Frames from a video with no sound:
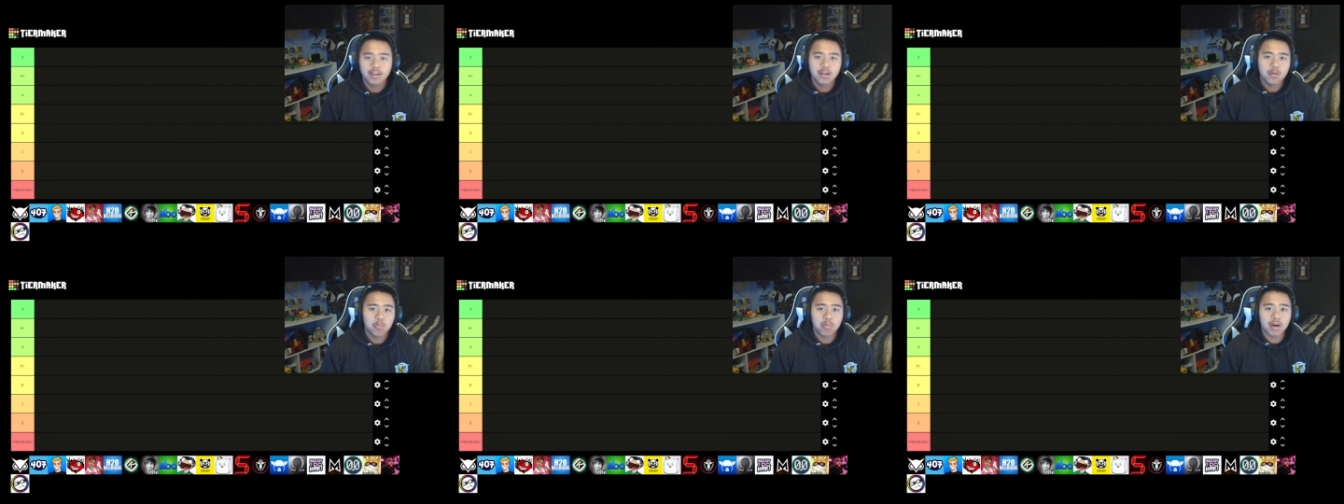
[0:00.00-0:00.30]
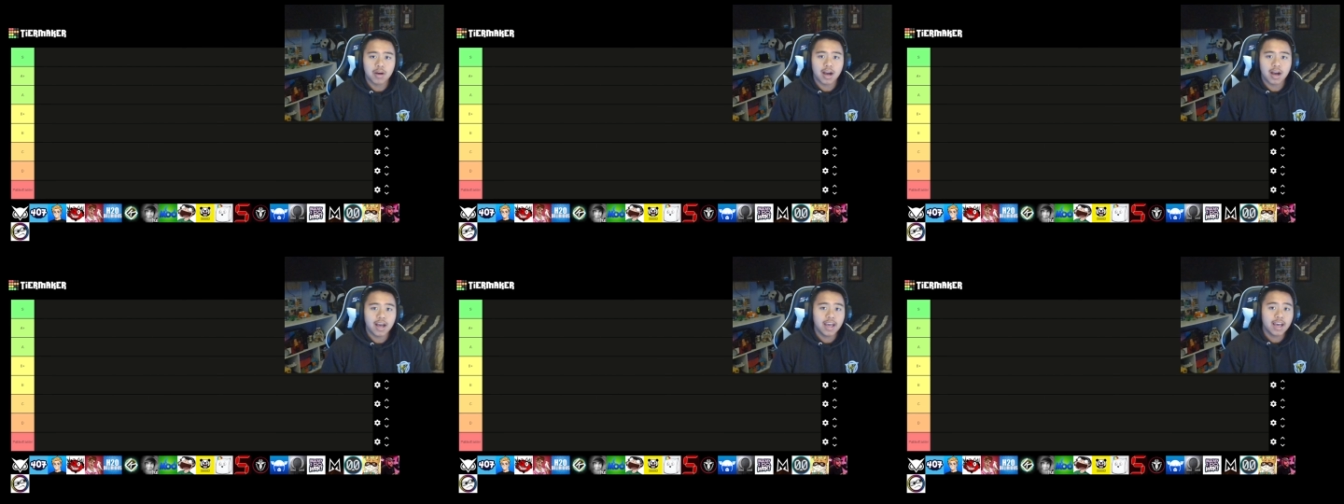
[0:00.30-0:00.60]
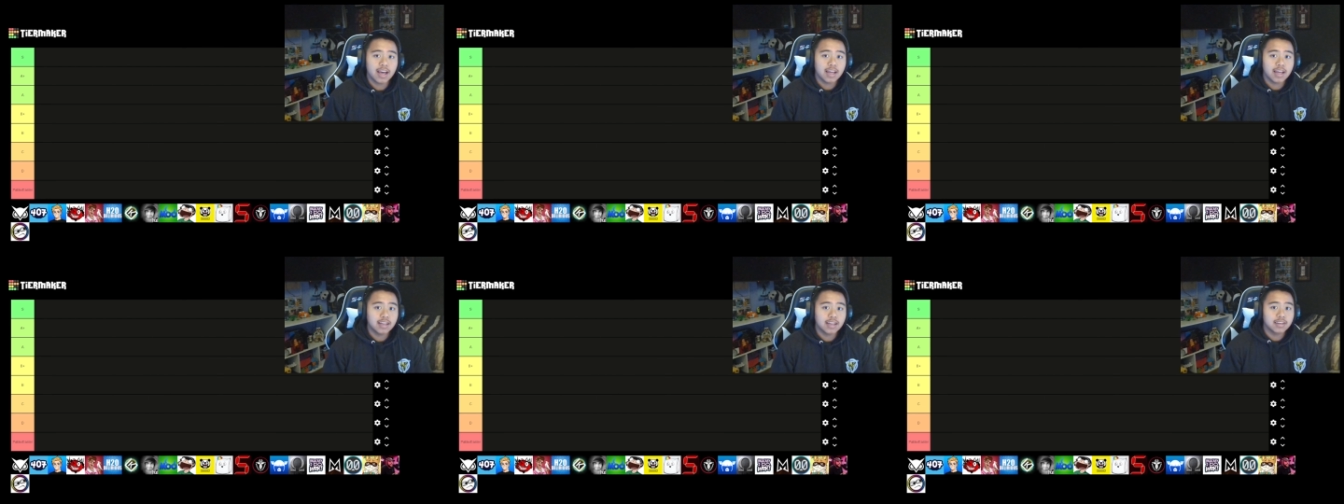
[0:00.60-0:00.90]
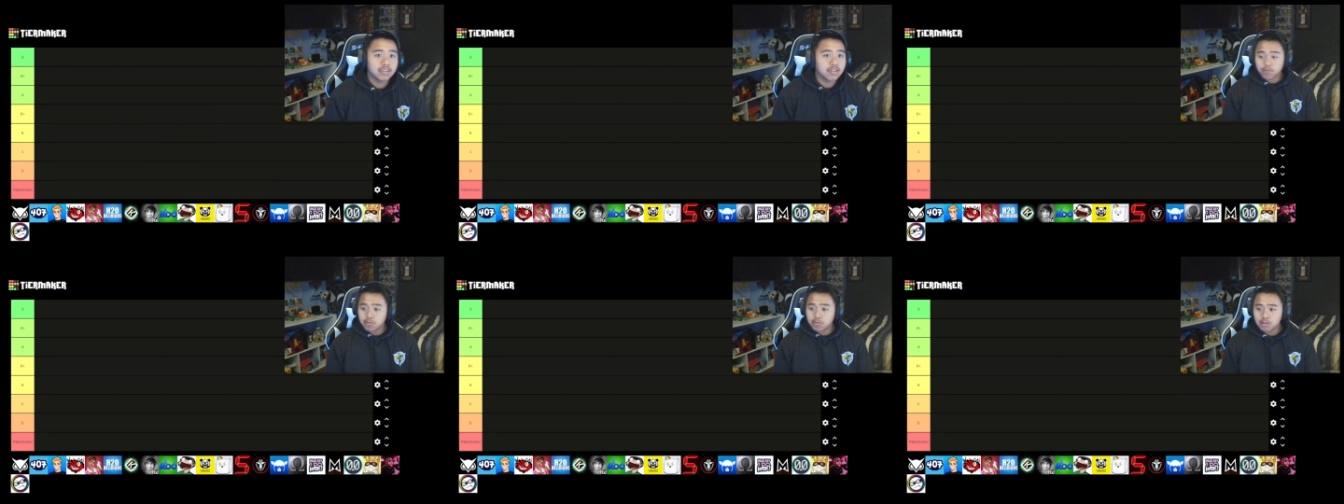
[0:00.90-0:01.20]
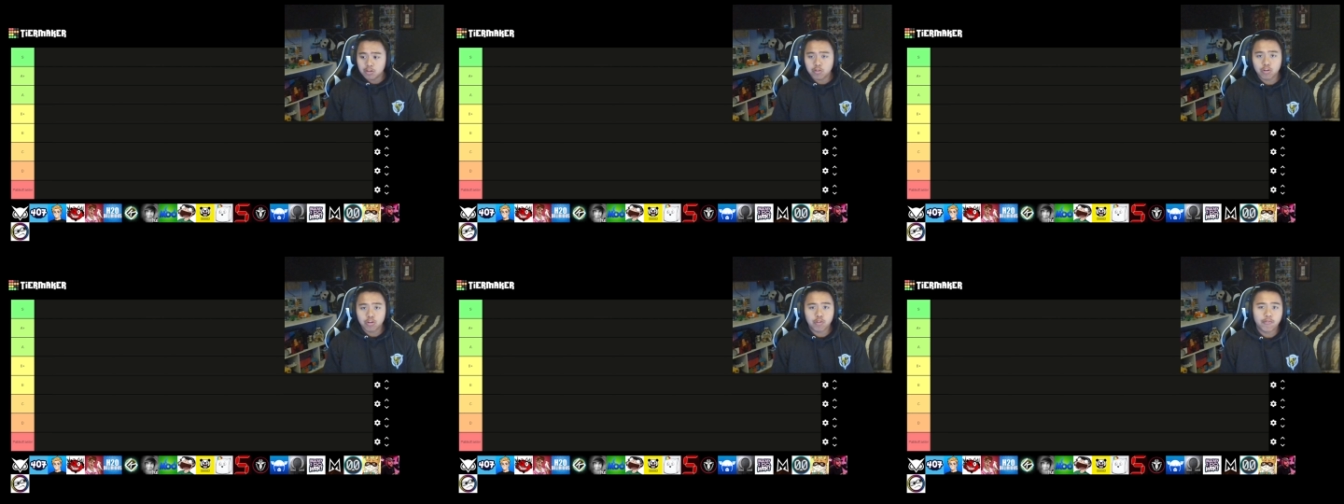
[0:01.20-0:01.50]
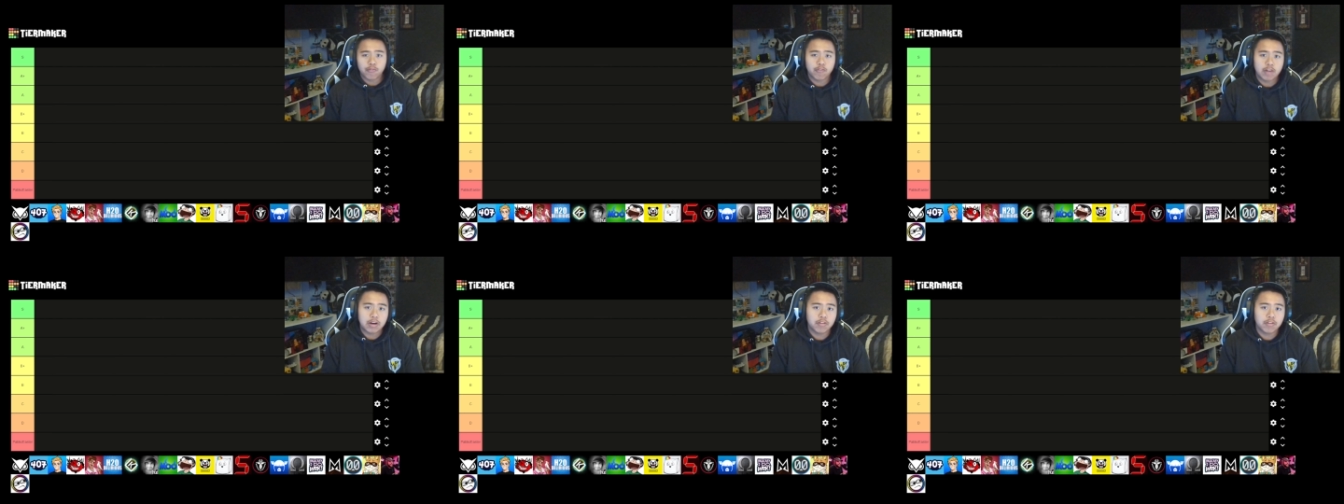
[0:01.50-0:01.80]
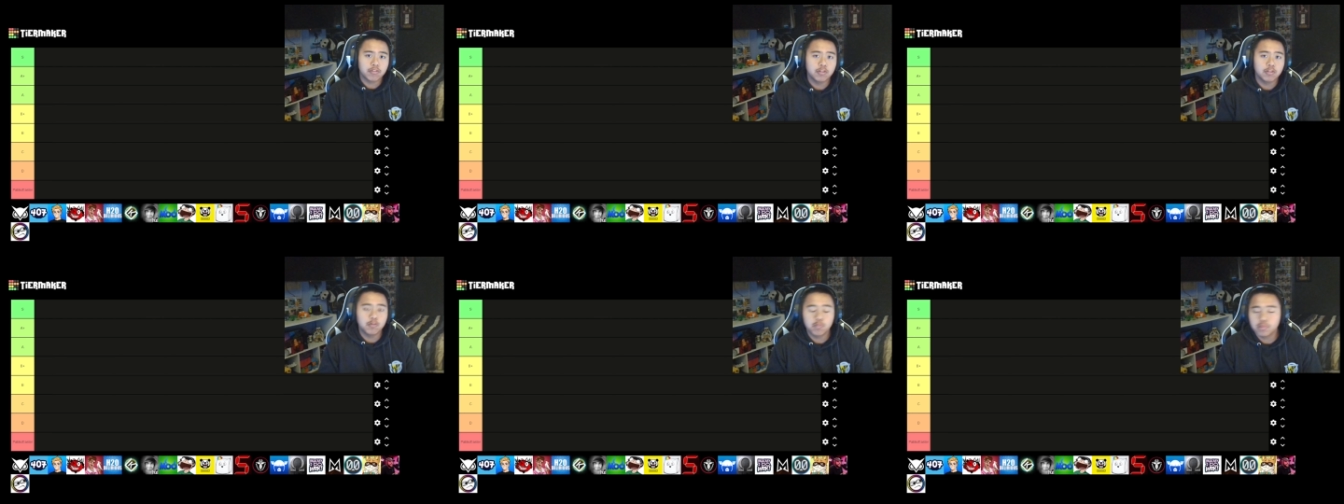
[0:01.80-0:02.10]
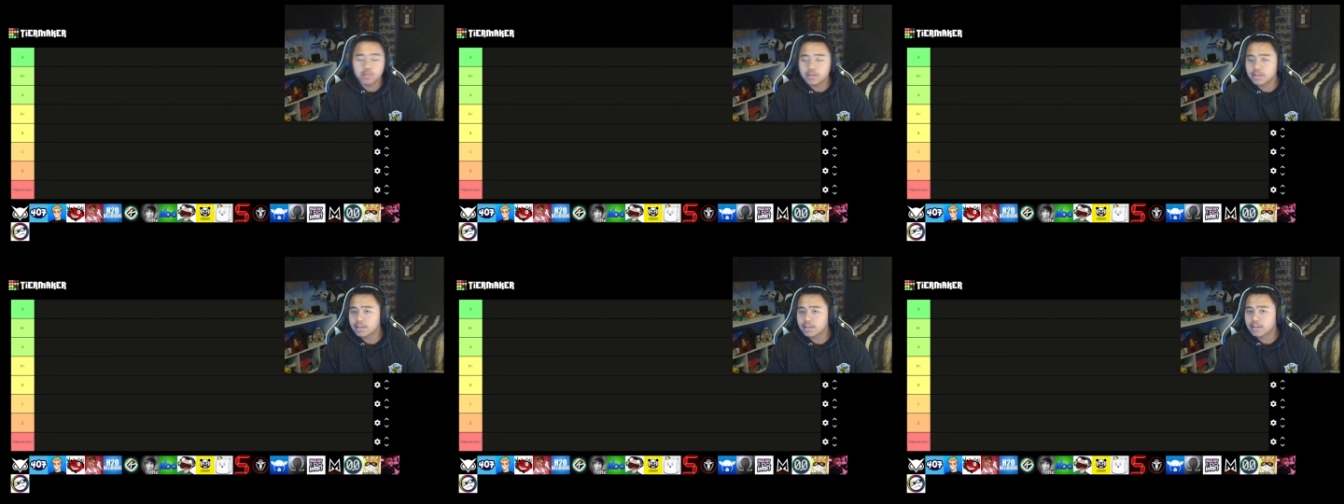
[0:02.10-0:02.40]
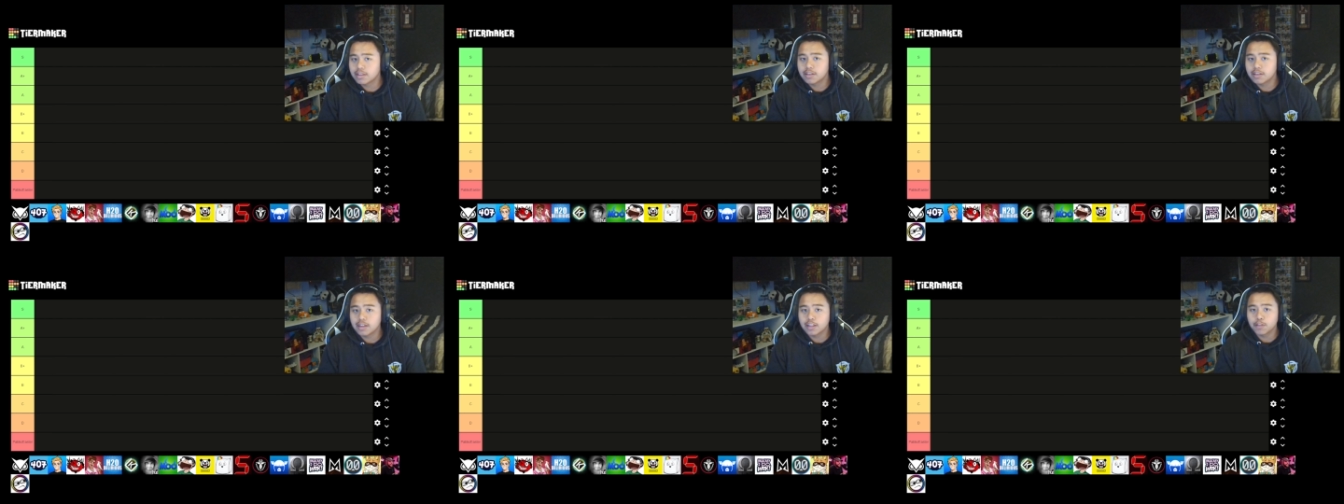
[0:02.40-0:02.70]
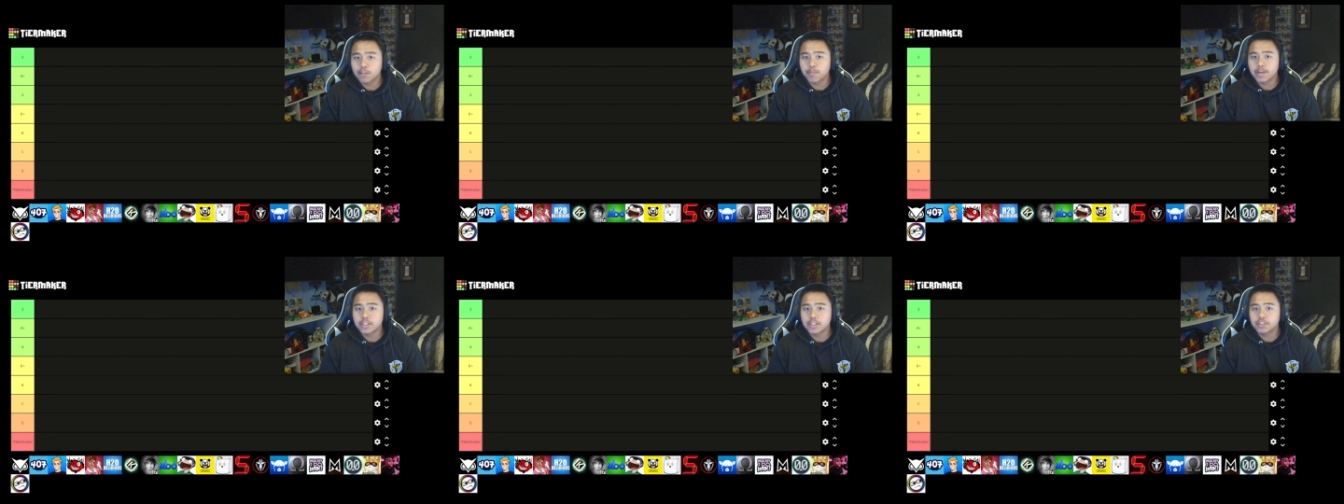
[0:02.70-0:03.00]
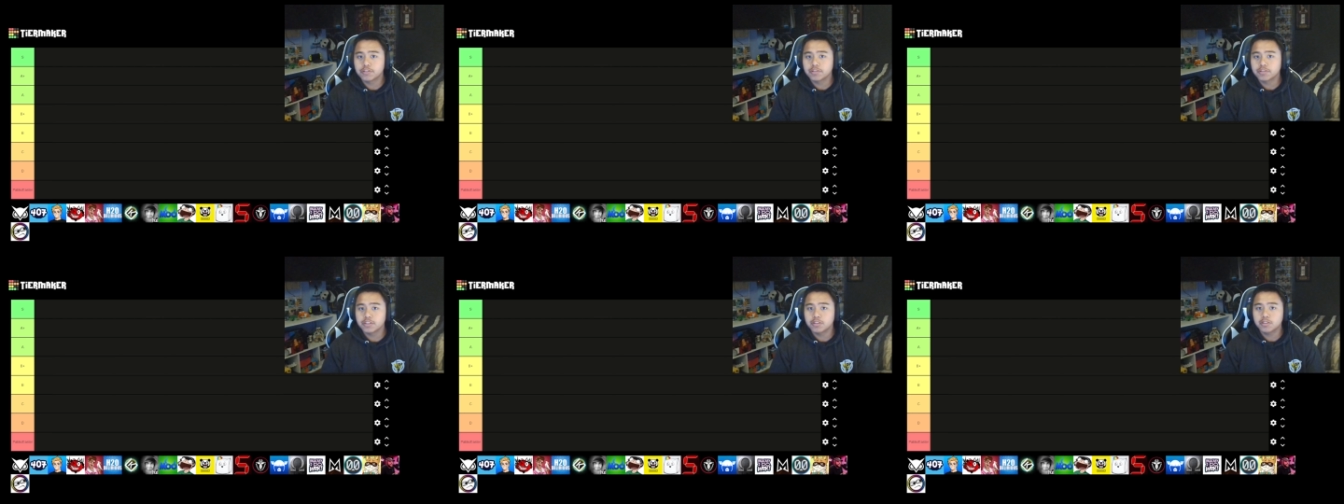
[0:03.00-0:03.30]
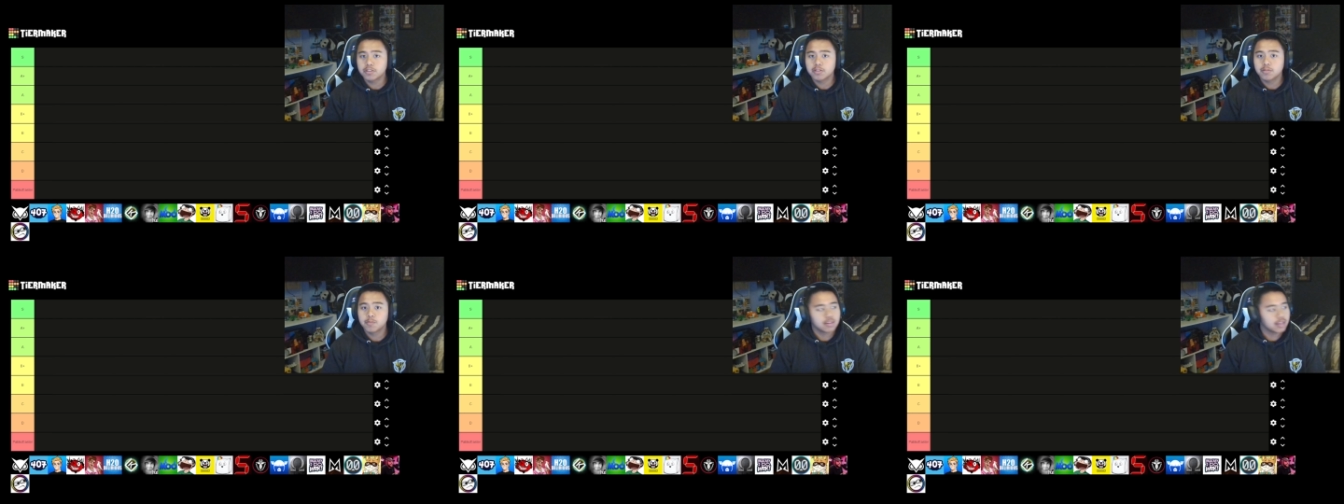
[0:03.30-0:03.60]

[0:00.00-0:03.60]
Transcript: But I had little friend group in elementary